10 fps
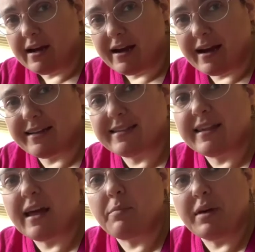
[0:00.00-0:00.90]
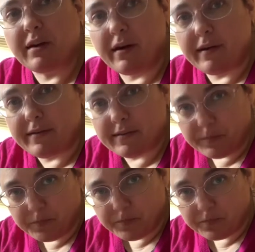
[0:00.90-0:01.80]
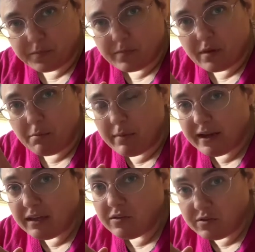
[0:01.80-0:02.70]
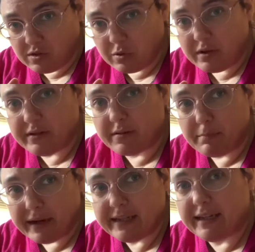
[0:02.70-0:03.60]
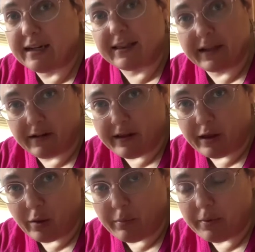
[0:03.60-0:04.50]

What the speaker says: I say that because my students might need a little help